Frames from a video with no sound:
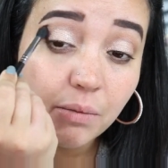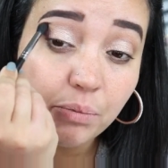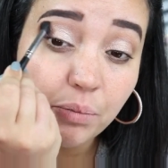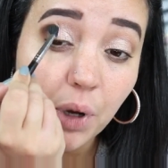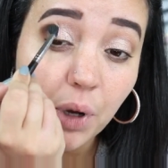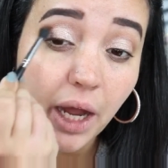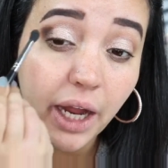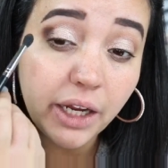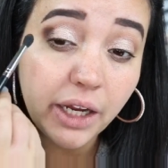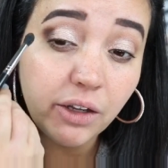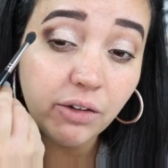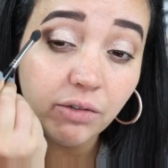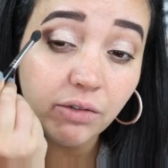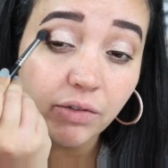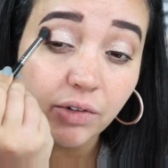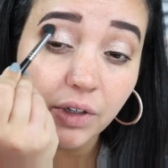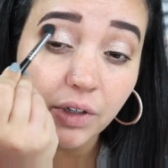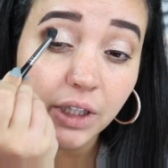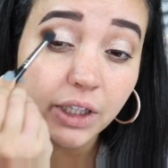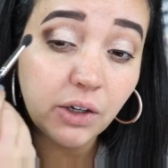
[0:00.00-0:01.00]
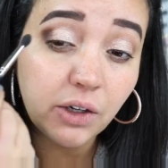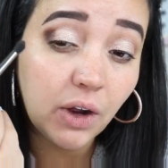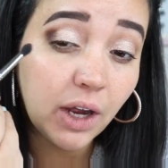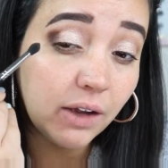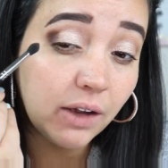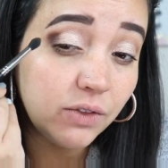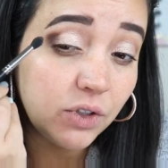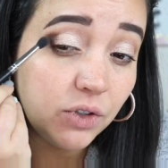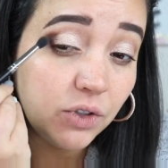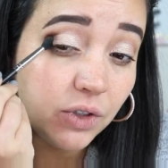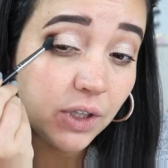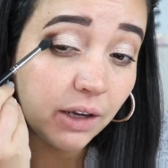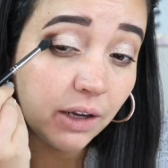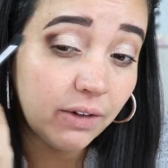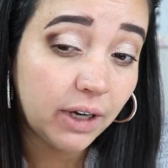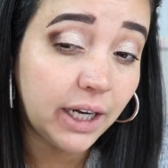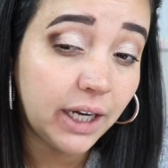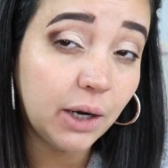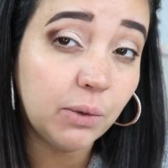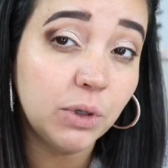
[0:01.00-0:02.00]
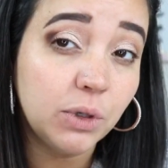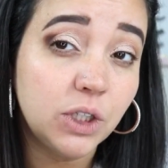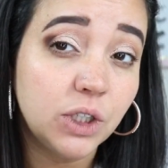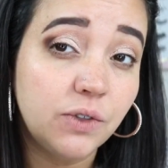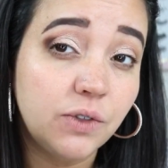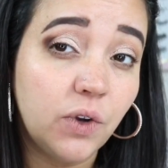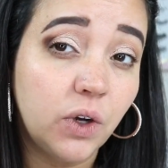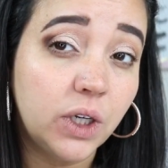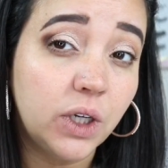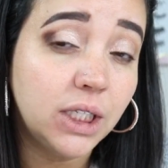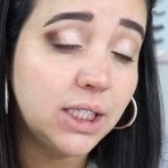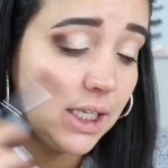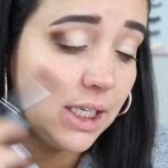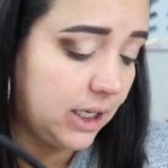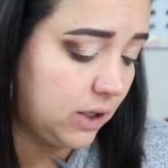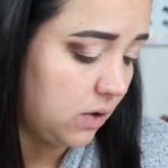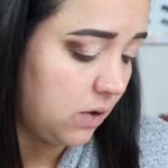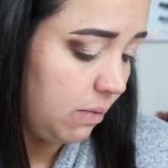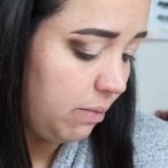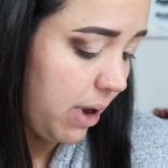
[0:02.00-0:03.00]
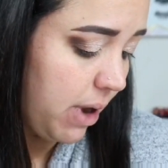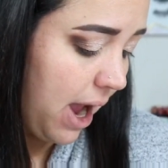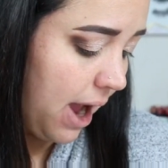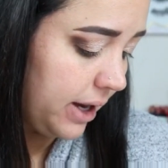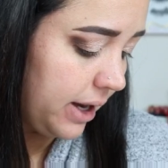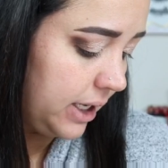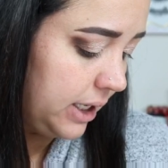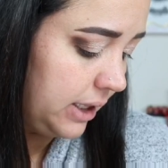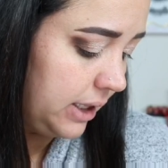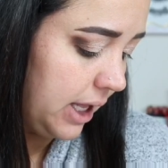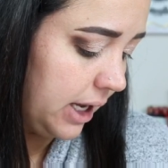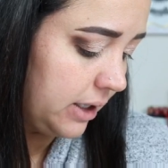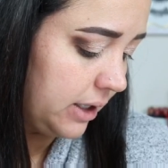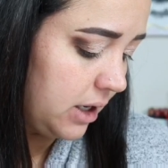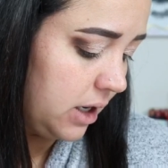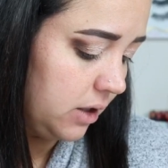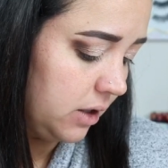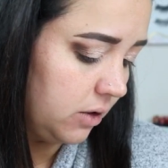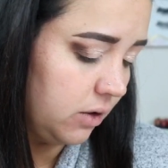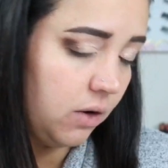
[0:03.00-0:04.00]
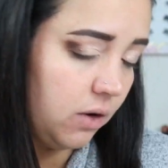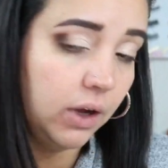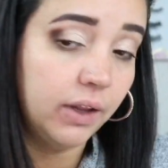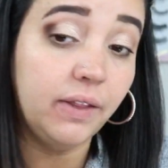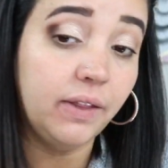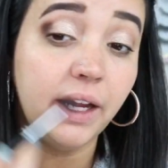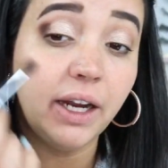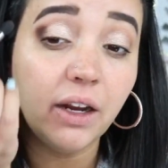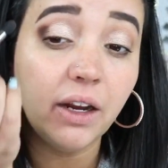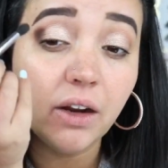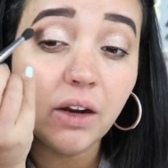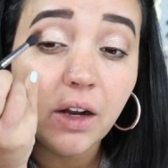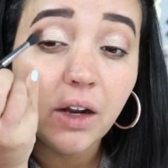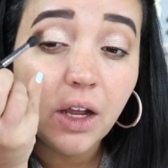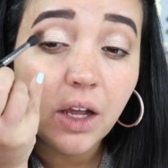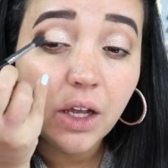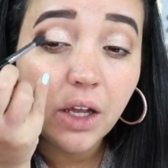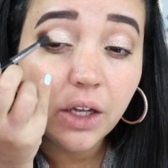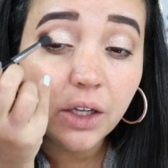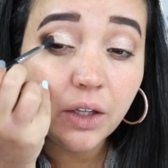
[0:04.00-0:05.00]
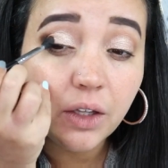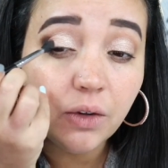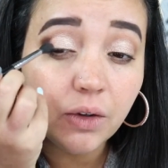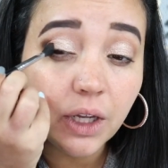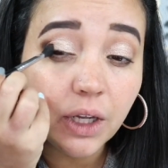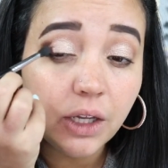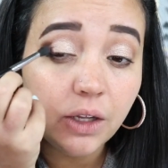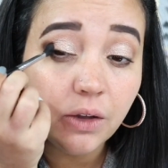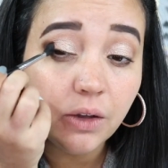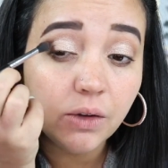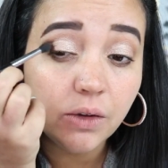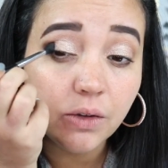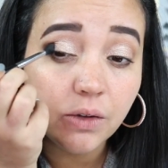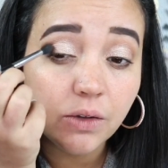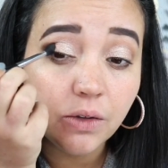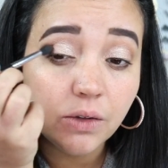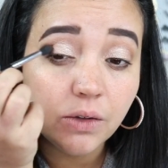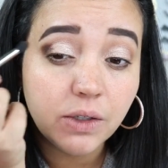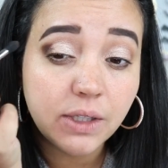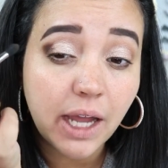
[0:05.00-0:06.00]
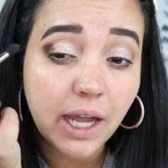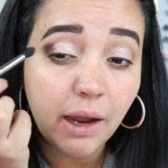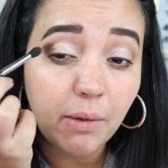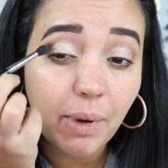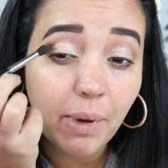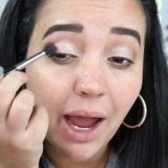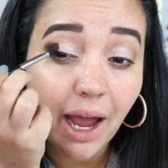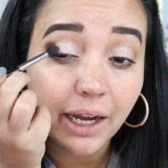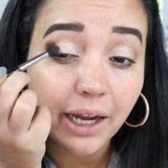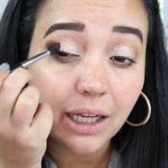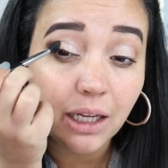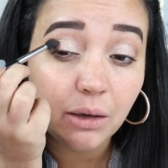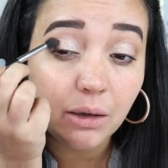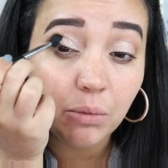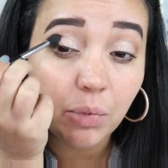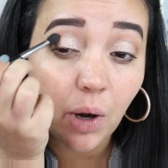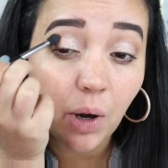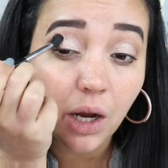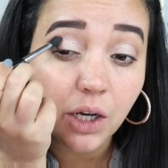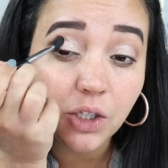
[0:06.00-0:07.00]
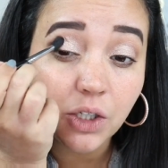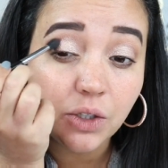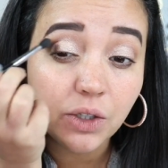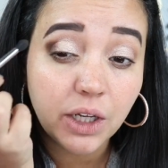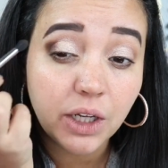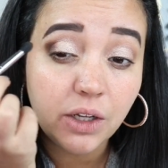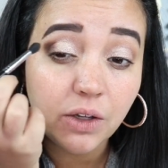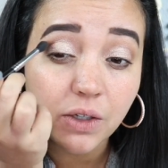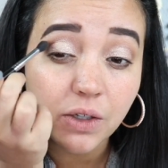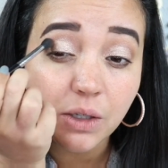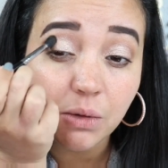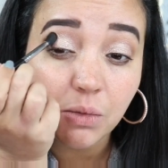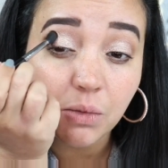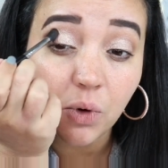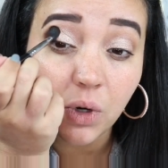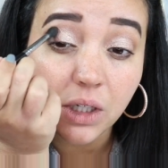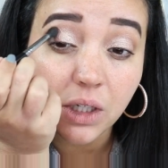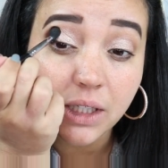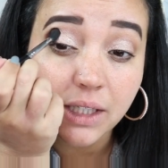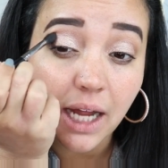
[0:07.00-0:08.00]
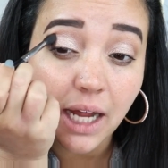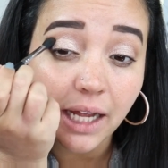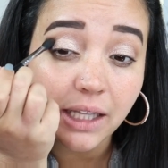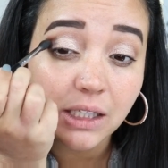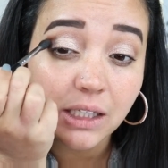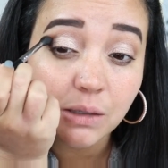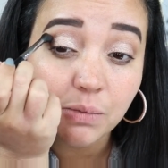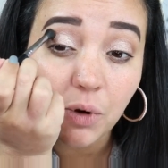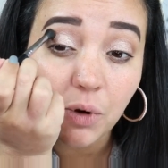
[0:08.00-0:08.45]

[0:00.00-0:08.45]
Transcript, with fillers: but you really don't have to do that right now. We're just focusing on packing that color on there. You can use a packing brush. You can use a more dense